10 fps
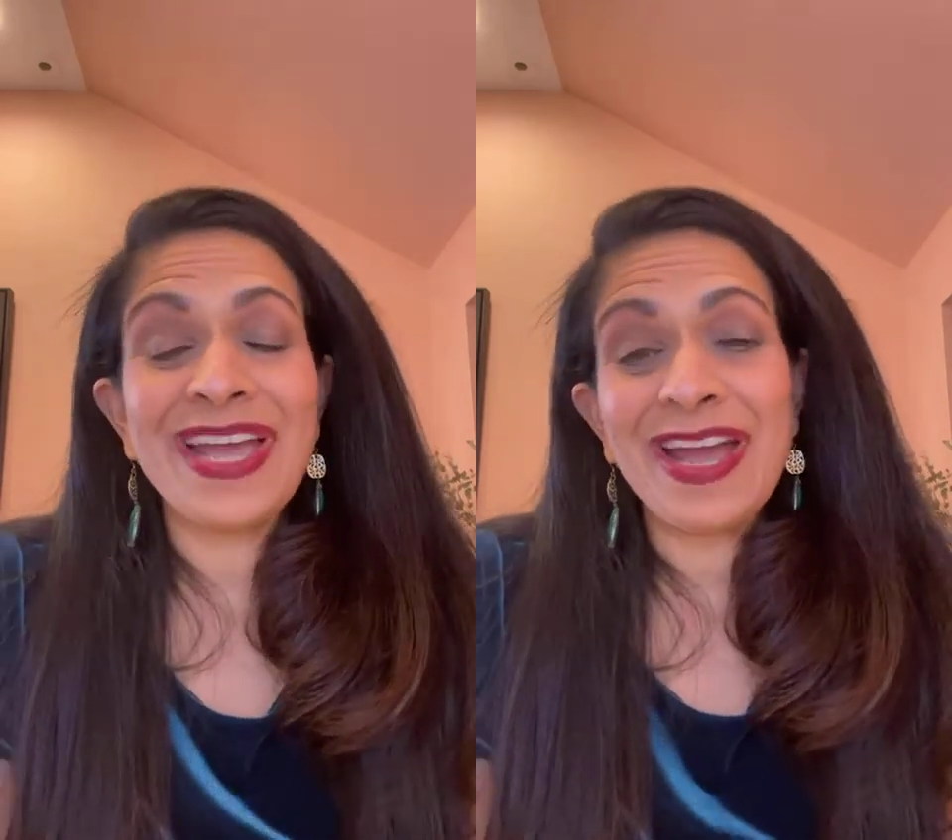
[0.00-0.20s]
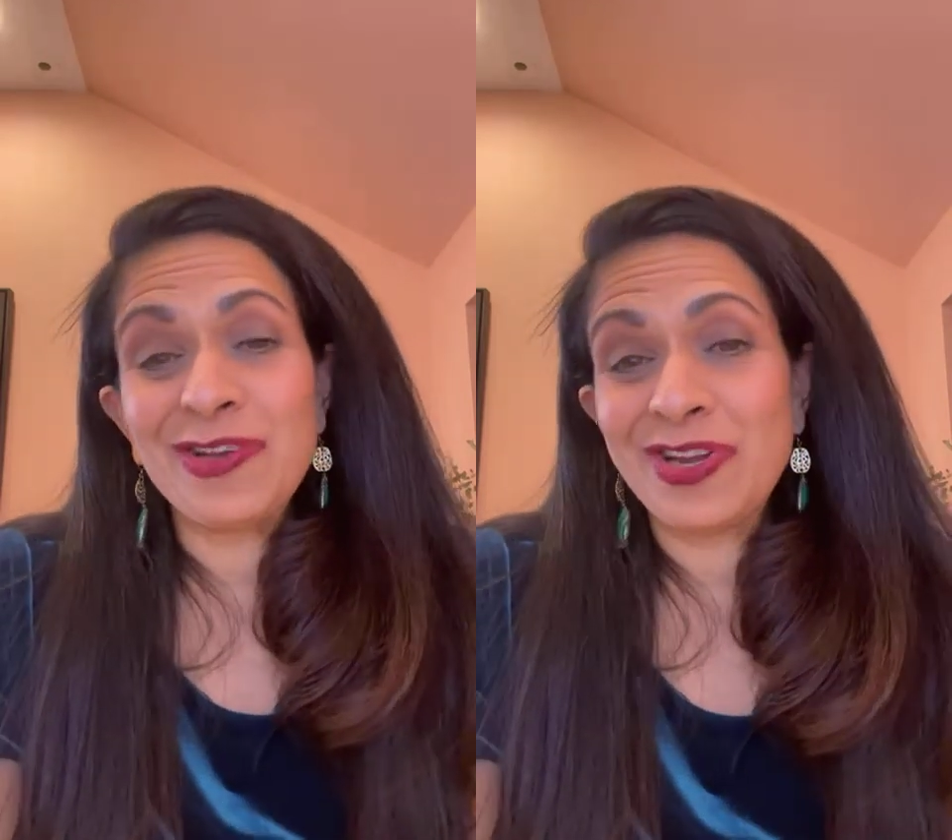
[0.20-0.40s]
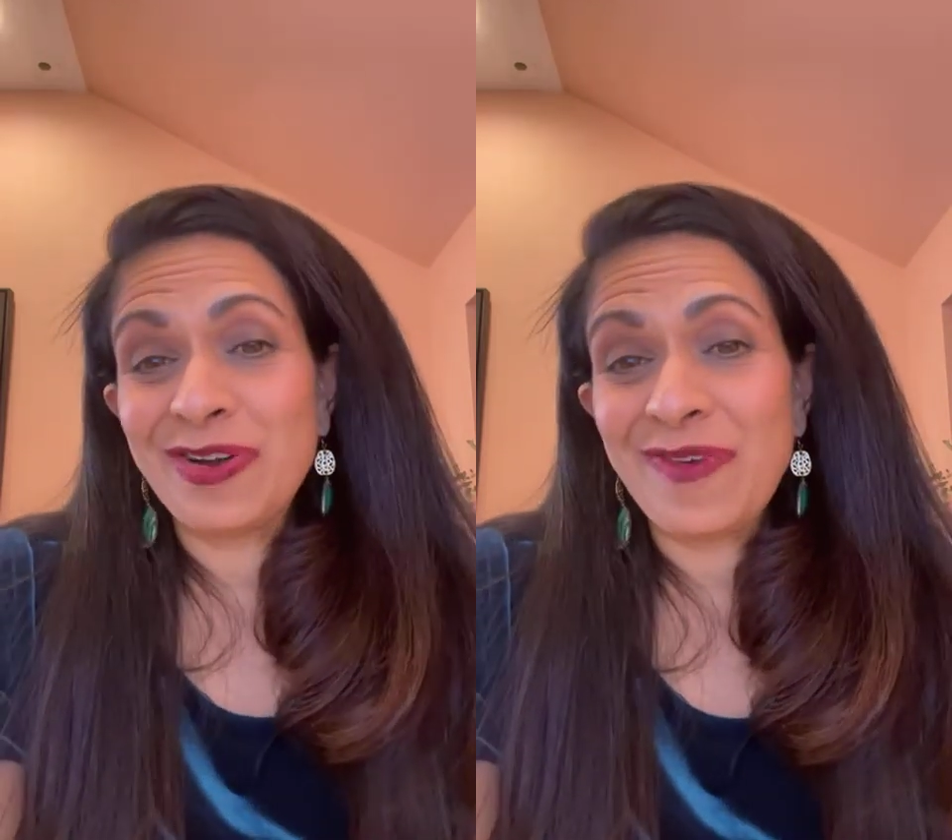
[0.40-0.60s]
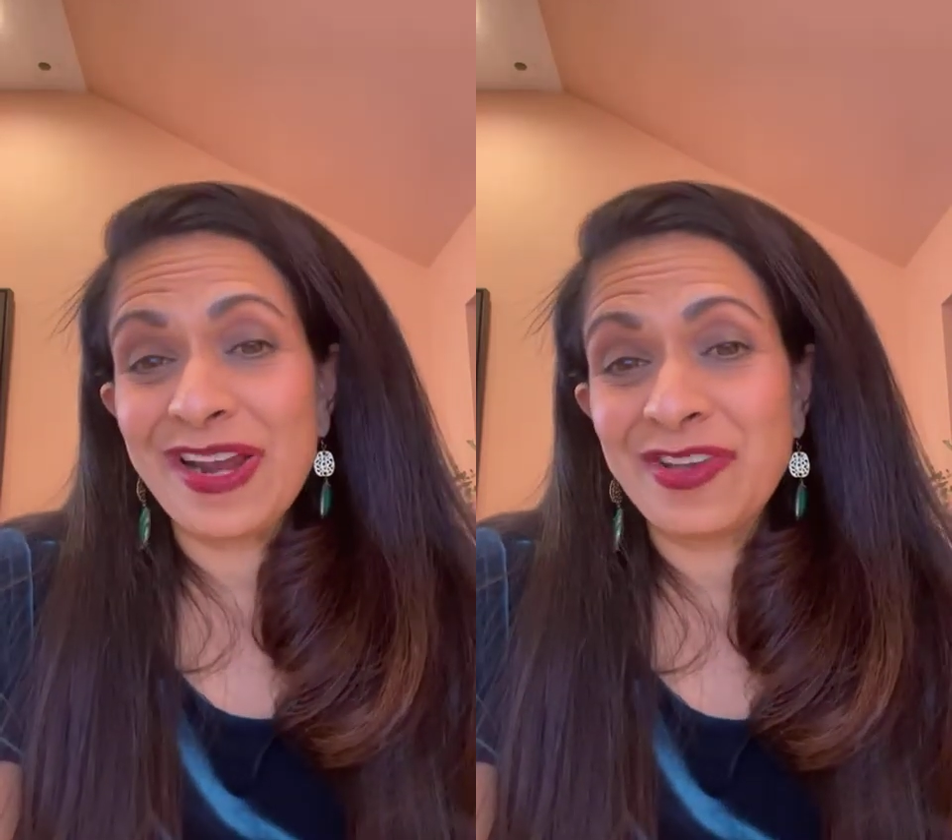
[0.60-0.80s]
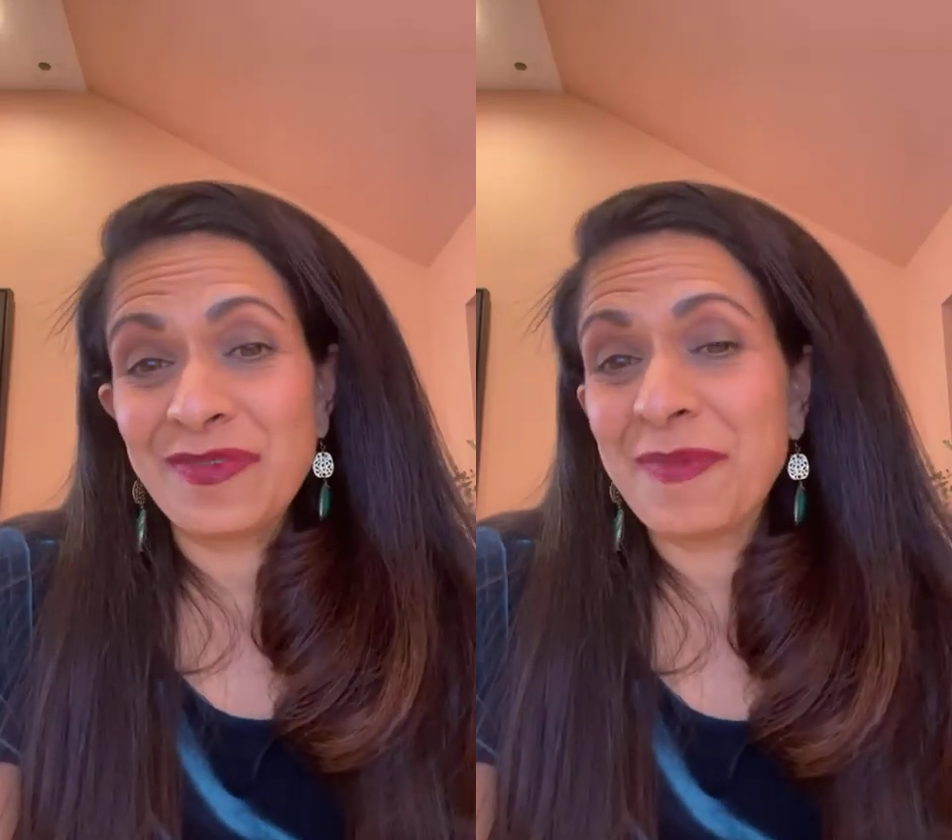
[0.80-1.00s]
you're going to
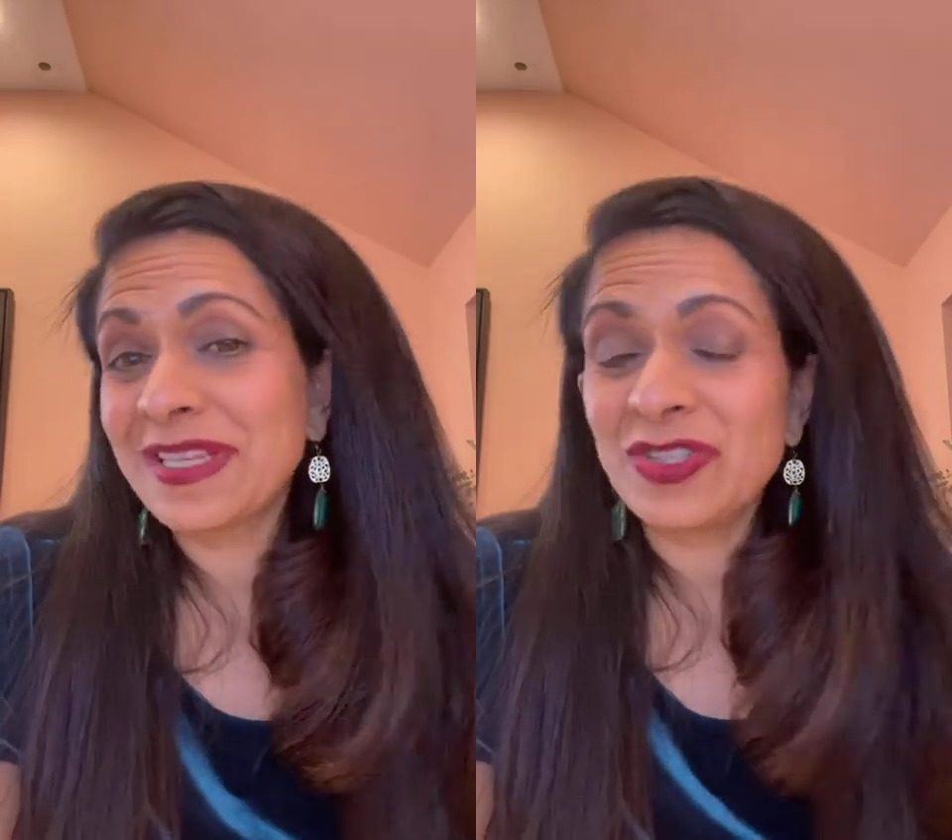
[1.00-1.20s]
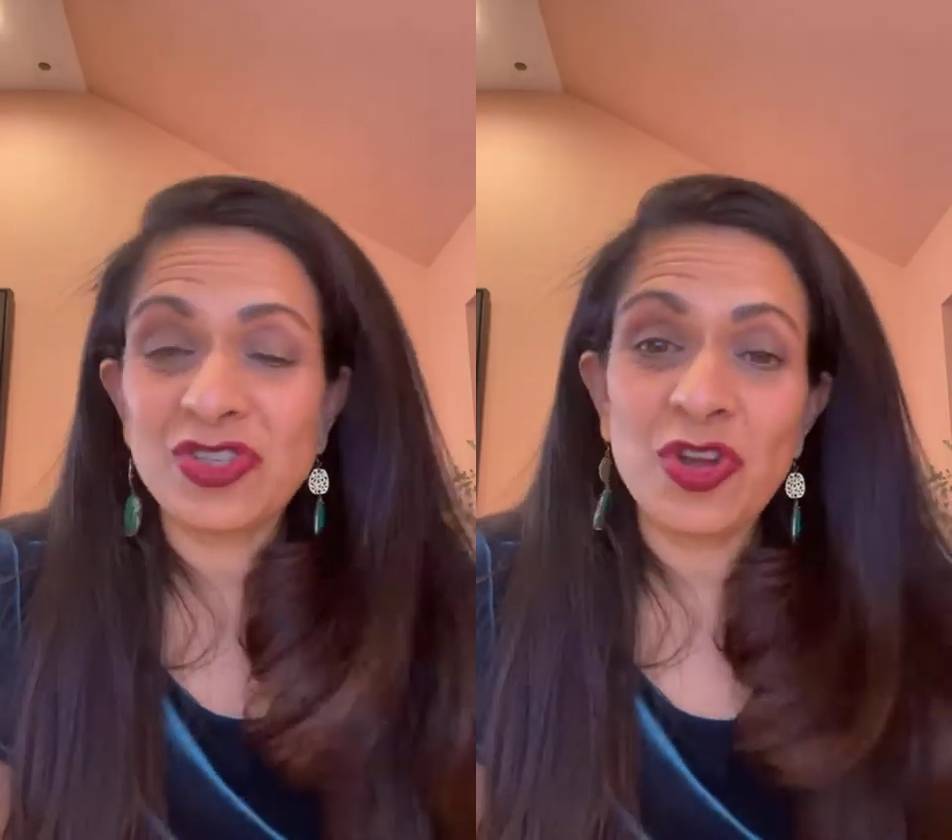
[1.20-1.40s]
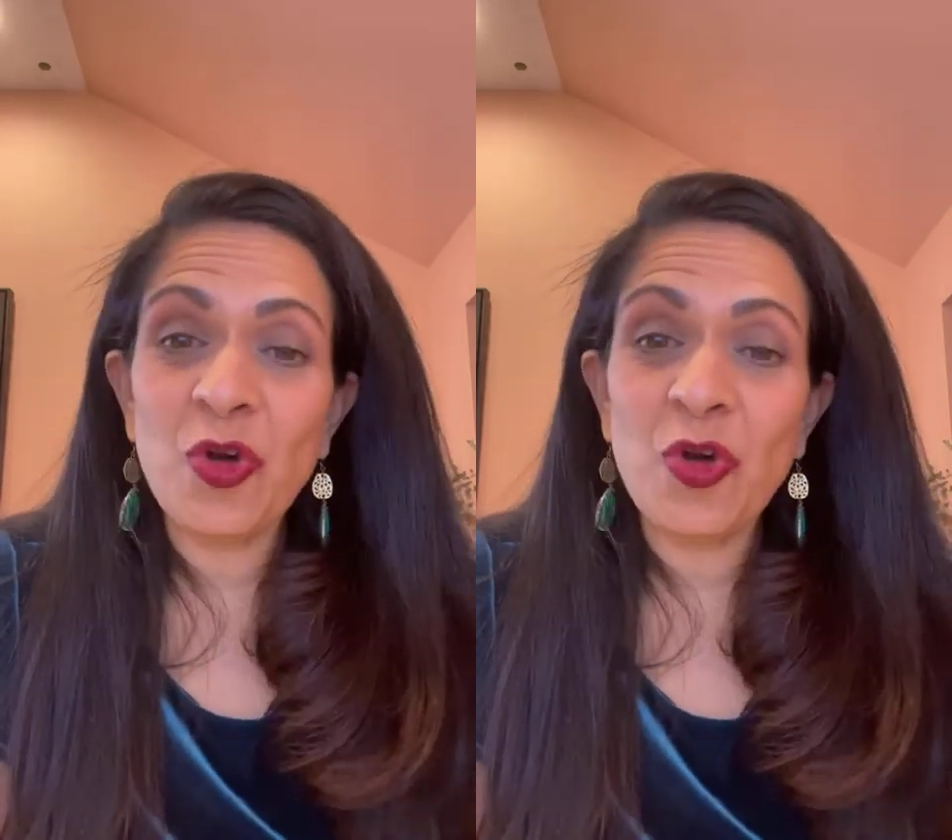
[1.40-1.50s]
write a good message and